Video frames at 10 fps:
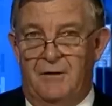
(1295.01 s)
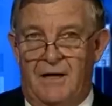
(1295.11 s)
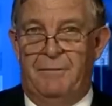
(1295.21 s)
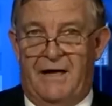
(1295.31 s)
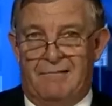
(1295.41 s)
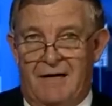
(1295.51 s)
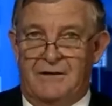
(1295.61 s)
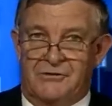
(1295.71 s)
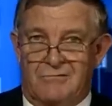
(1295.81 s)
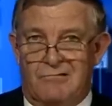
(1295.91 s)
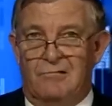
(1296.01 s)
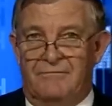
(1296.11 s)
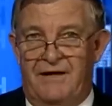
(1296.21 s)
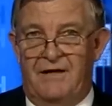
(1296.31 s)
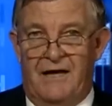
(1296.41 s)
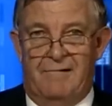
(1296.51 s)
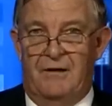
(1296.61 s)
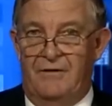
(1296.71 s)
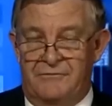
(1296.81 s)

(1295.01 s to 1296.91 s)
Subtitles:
my background as a rural veterinarian,